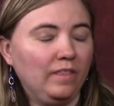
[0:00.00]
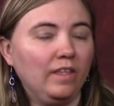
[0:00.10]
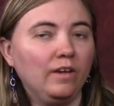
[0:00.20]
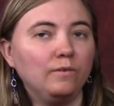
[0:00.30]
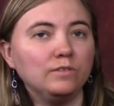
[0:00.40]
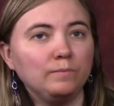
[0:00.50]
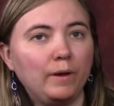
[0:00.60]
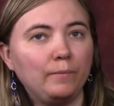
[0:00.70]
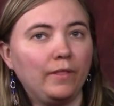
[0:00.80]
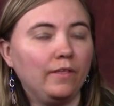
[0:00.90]
It was
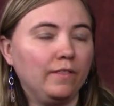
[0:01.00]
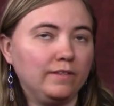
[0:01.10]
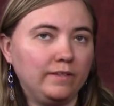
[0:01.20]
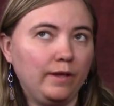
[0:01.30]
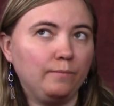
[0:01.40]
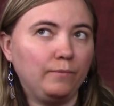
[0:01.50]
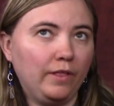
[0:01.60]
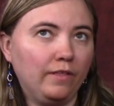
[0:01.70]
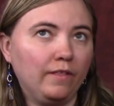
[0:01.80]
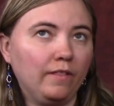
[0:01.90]
my brother, the same
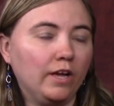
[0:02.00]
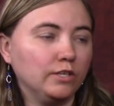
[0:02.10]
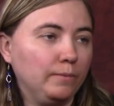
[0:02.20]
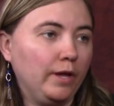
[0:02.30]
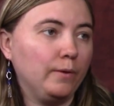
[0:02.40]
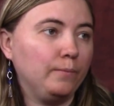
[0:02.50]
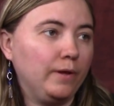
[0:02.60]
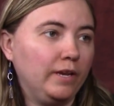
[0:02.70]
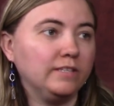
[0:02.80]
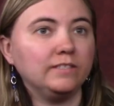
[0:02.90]
brother that locked me up
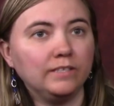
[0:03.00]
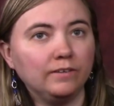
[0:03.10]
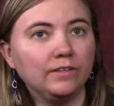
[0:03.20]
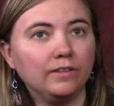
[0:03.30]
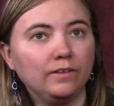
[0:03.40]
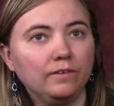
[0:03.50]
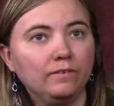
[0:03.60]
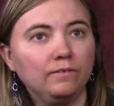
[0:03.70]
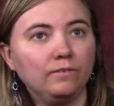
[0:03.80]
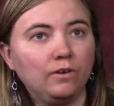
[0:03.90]
and is still in the
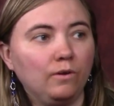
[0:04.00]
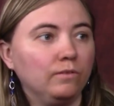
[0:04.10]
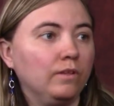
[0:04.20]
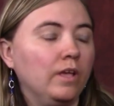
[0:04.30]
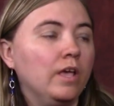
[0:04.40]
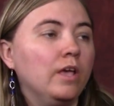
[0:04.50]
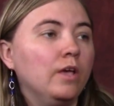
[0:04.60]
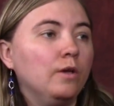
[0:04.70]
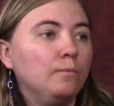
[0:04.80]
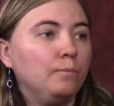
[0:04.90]
cult.
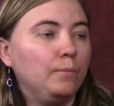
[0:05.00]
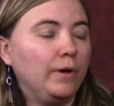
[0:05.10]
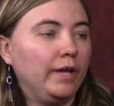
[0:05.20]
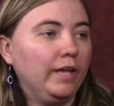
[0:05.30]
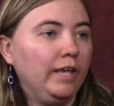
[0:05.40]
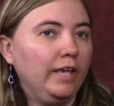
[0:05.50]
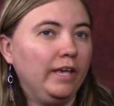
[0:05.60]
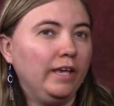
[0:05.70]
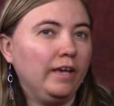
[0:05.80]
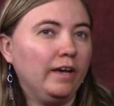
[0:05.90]
But
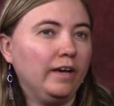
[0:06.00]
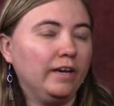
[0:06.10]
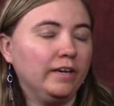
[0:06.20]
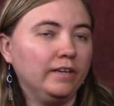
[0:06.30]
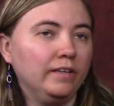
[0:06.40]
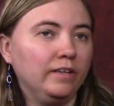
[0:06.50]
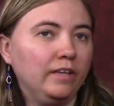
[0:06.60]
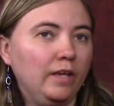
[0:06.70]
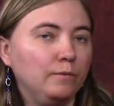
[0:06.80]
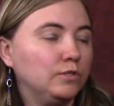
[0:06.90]
he
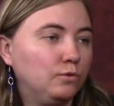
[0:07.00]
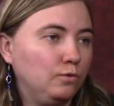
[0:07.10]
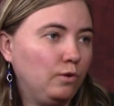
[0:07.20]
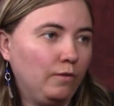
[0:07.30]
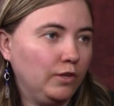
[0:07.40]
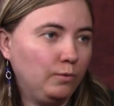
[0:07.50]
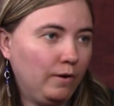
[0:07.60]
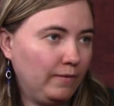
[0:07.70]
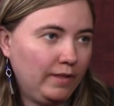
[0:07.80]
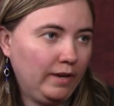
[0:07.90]
was only
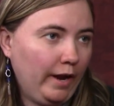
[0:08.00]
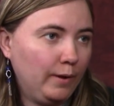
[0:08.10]
12 at the time.